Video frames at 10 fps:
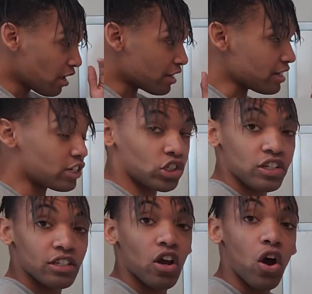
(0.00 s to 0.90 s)

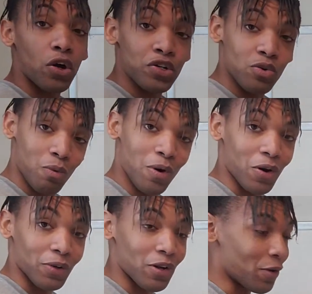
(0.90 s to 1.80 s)
niches are your
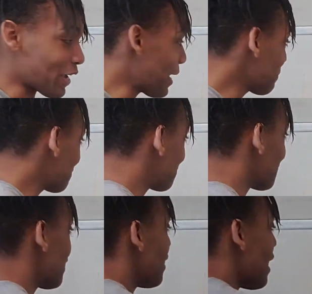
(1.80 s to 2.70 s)
world, okay?
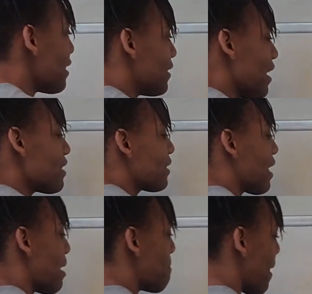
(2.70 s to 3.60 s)
It does not